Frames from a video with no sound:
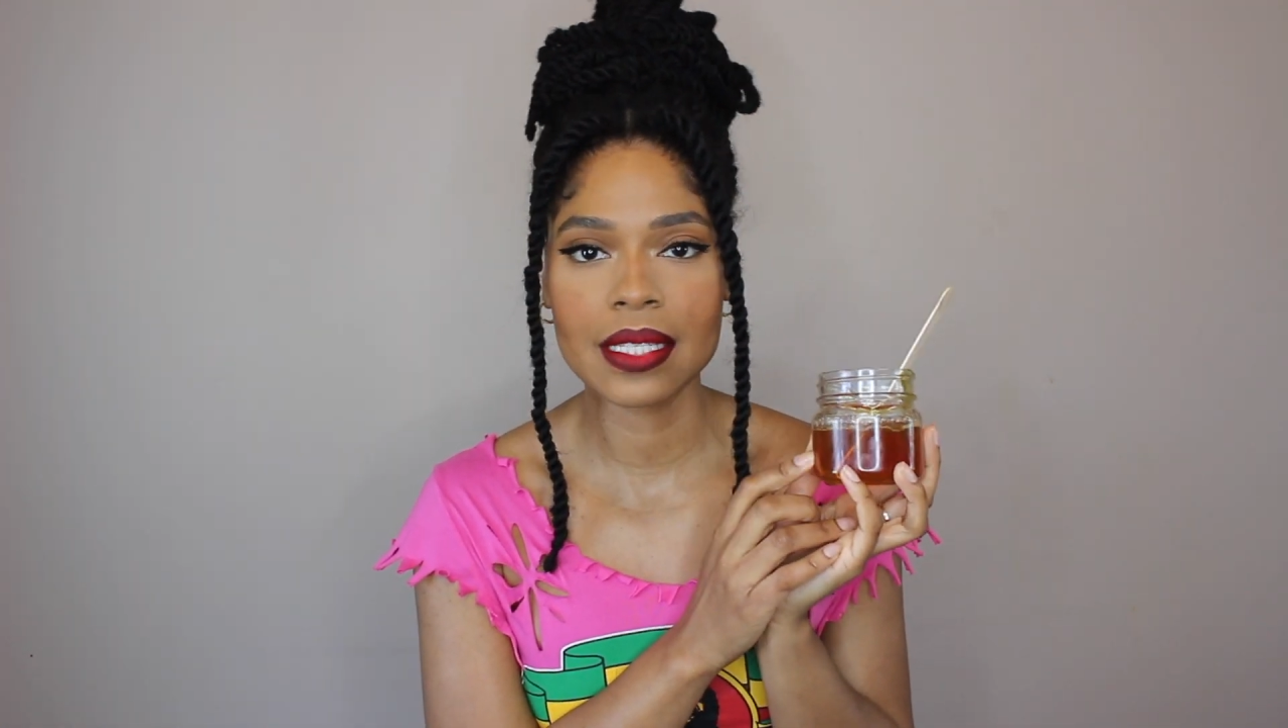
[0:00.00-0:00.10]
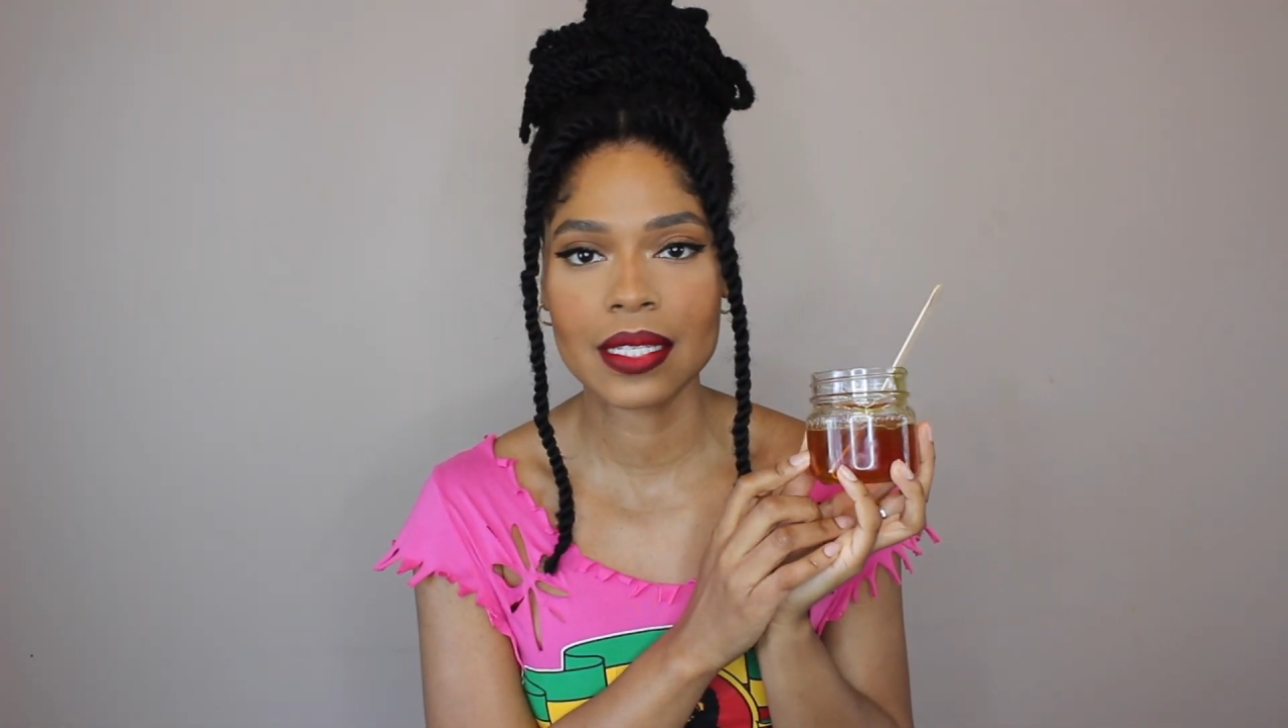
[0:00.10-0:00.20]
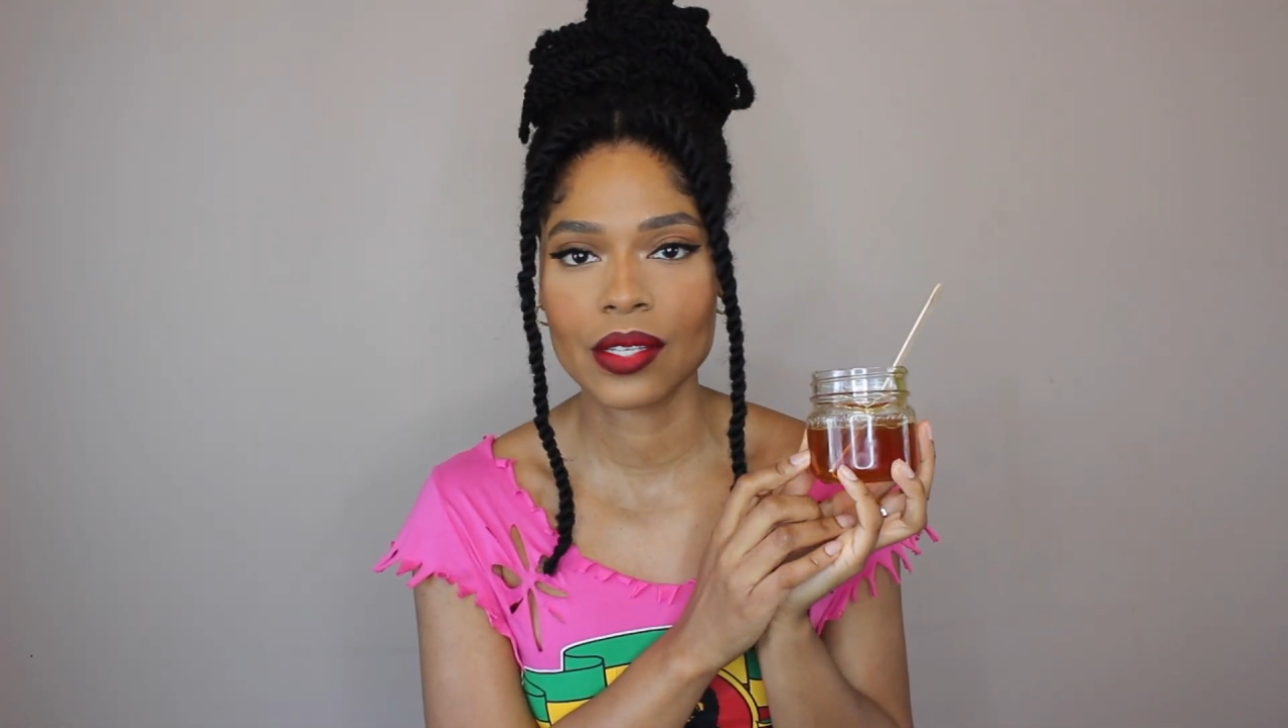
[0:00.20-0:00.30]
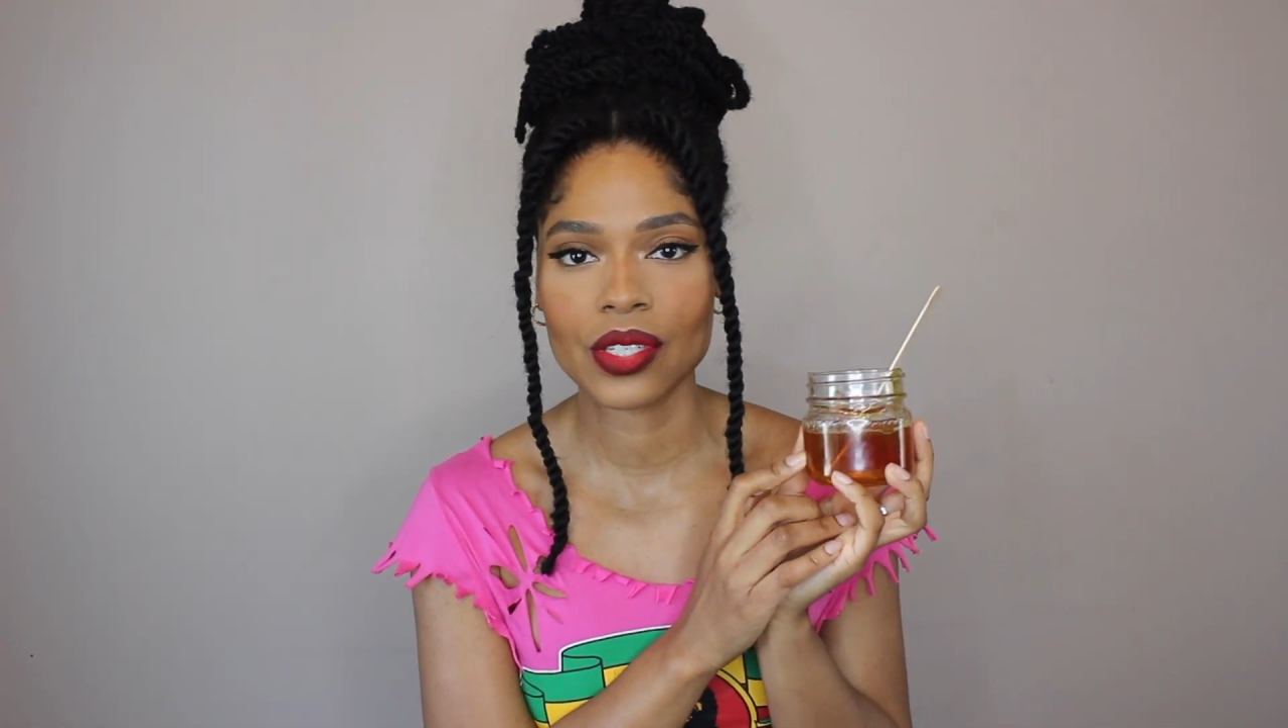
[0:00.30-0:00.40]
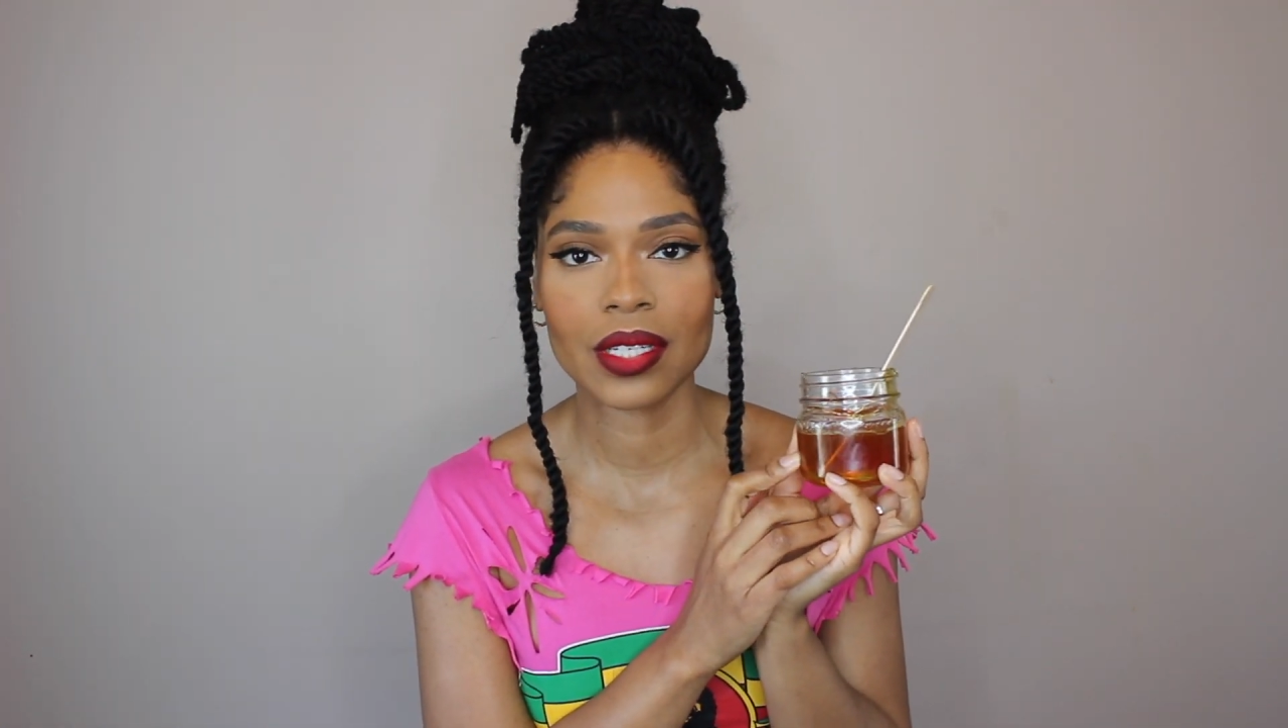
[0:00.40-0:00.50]

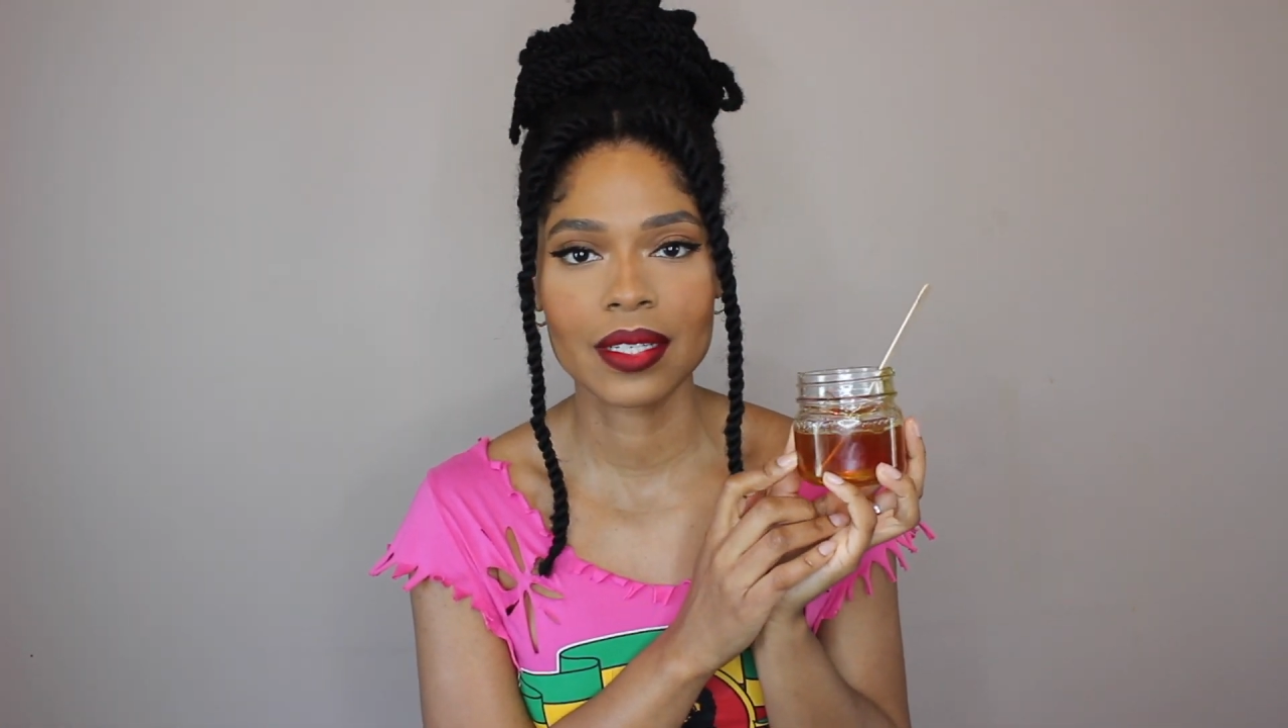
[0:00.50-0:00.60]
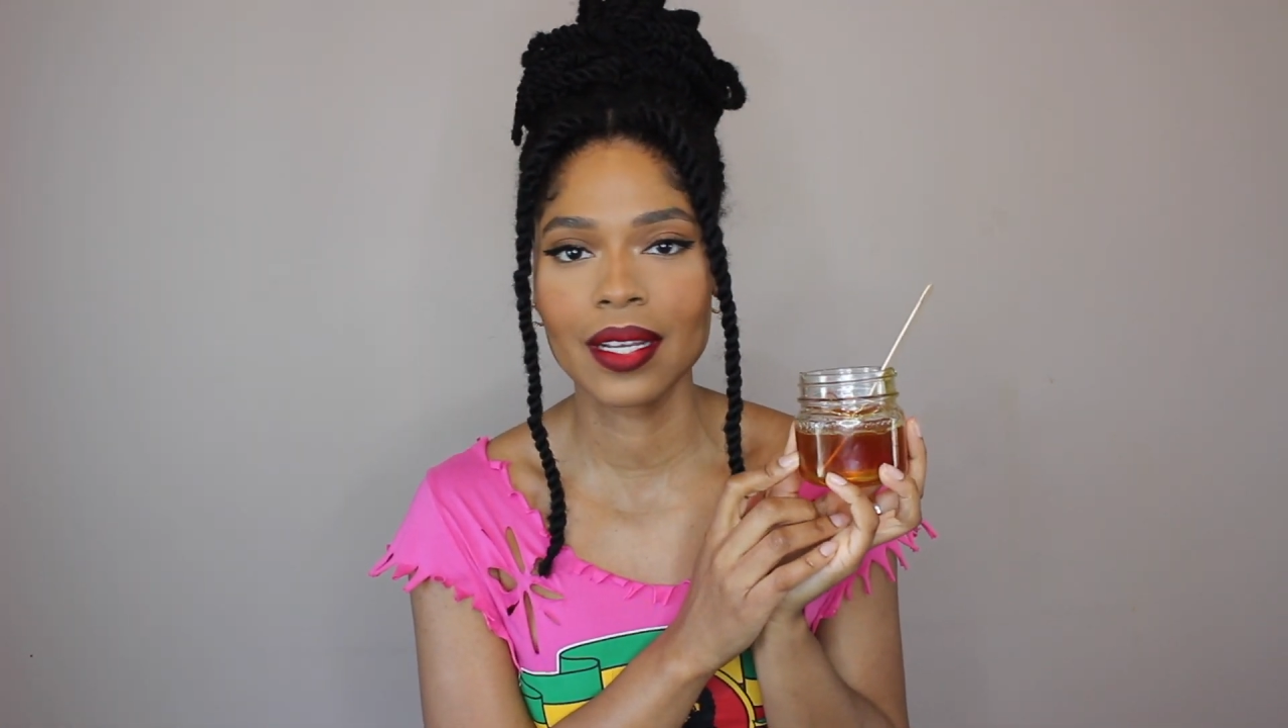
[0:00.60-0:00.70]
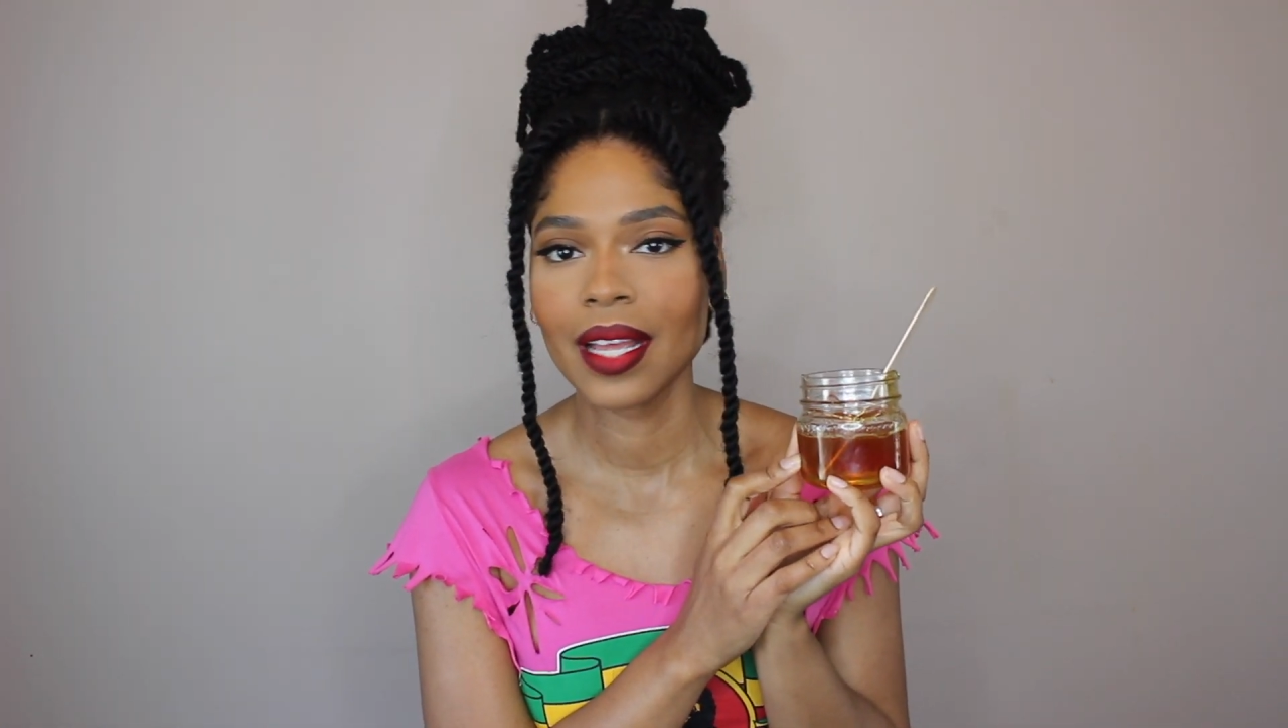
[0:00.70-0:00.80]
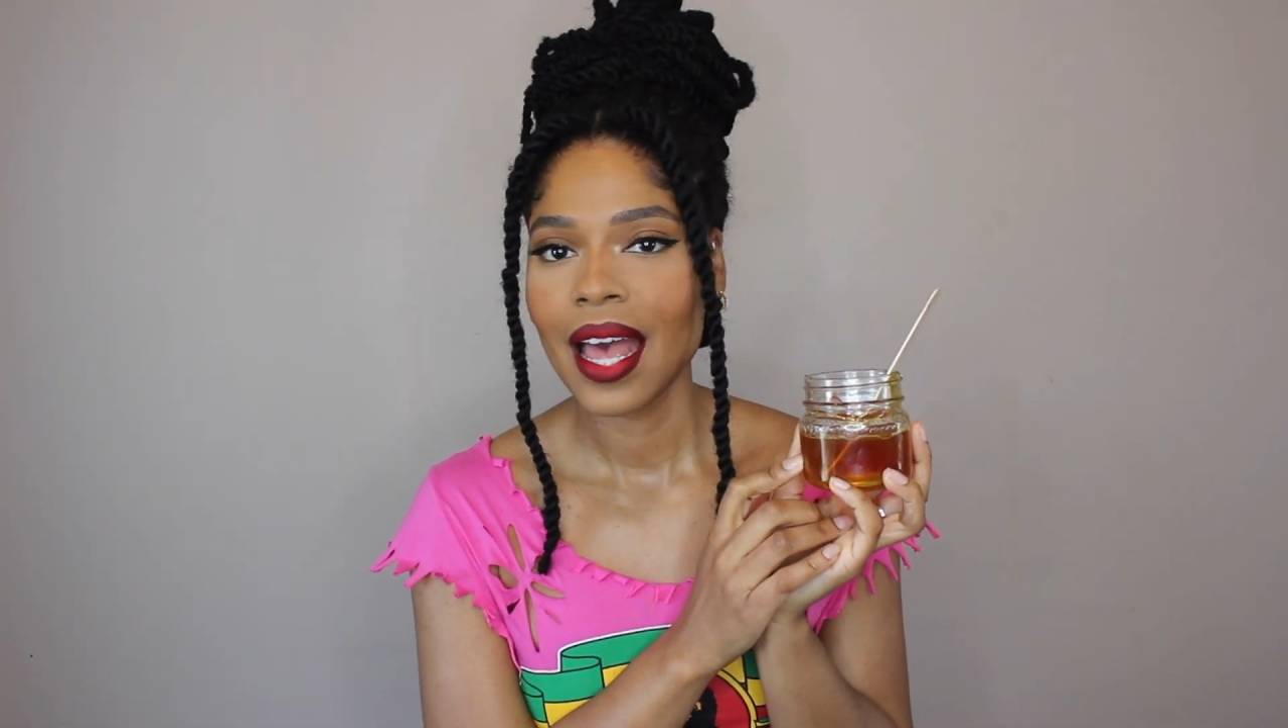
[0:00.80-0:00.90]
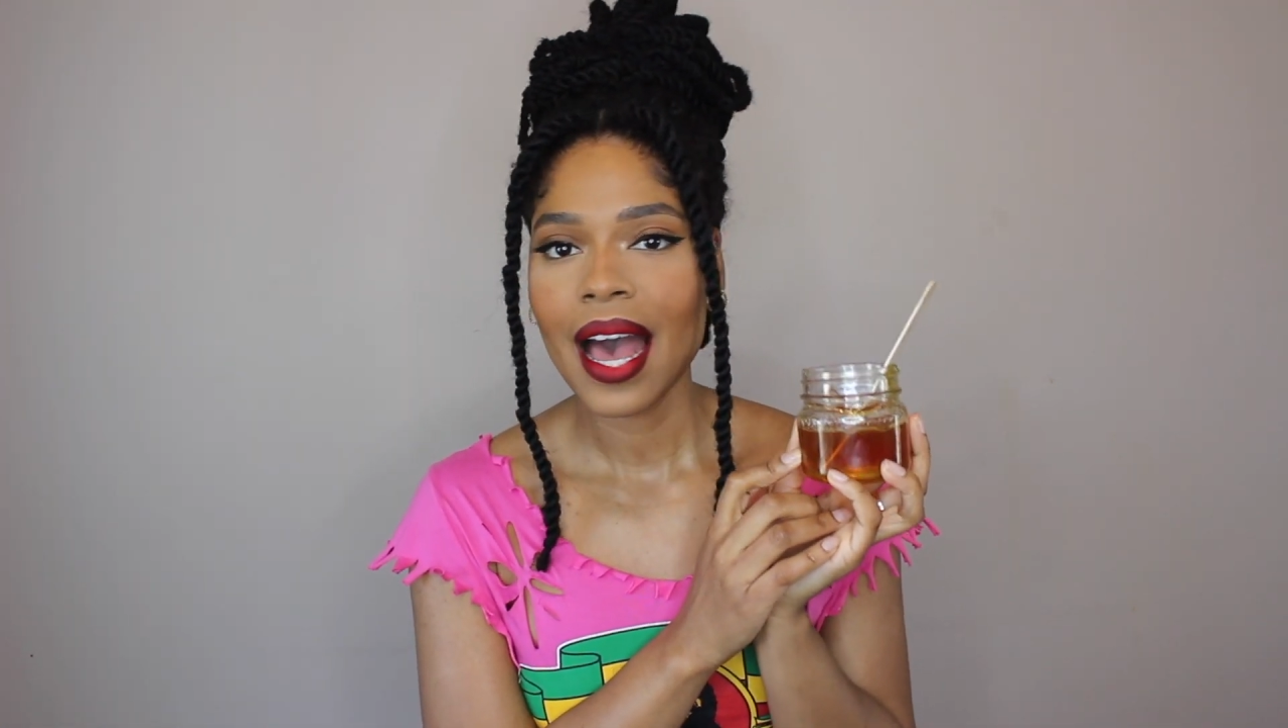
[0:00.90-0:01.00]
decision